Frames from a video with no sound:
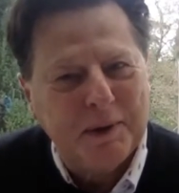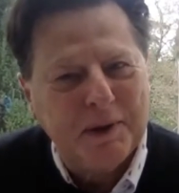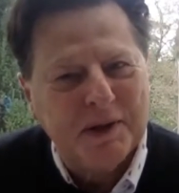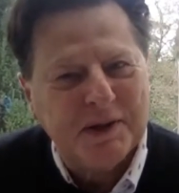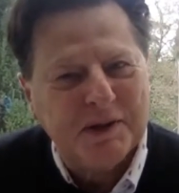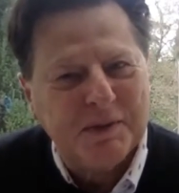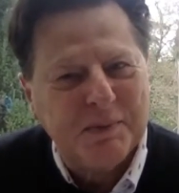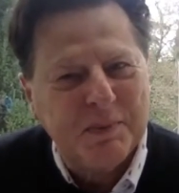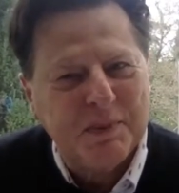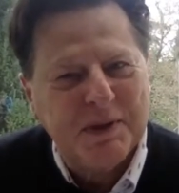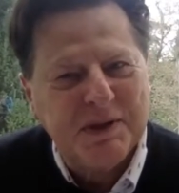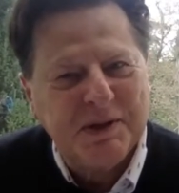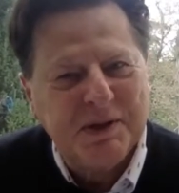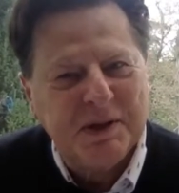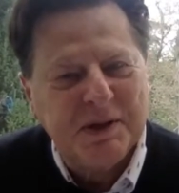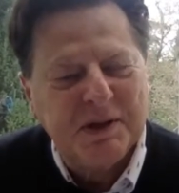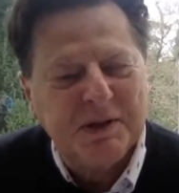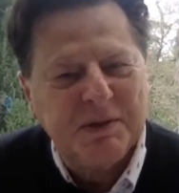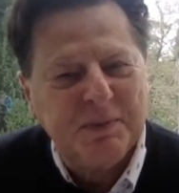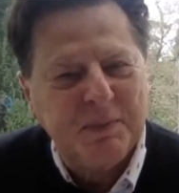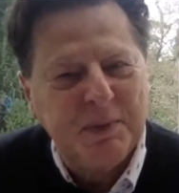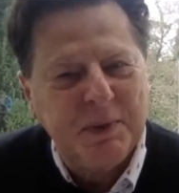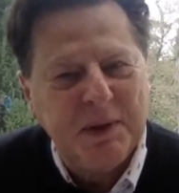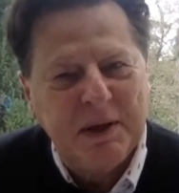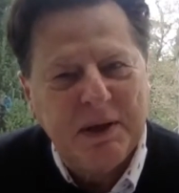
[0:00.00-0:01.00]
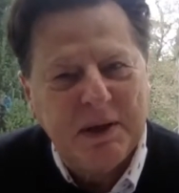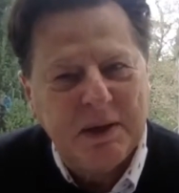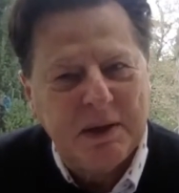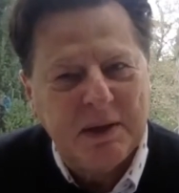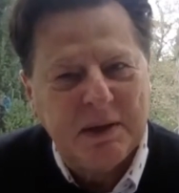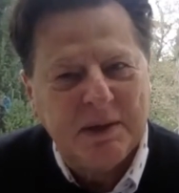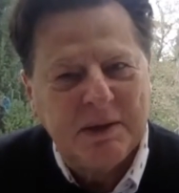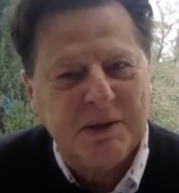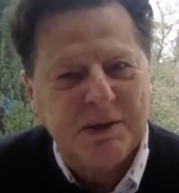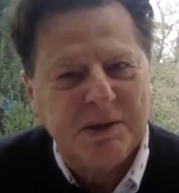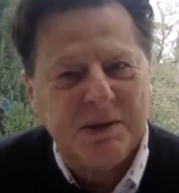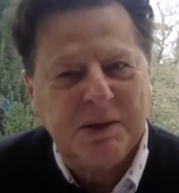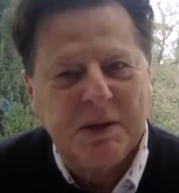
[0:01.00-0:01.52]
this business,
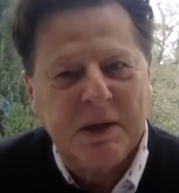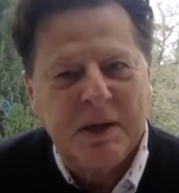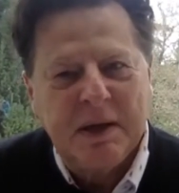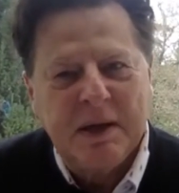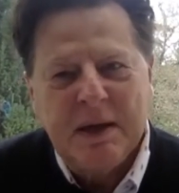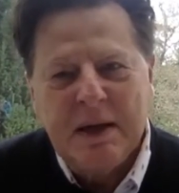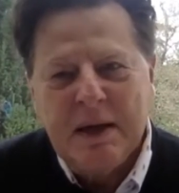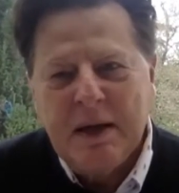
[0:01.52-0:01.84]
because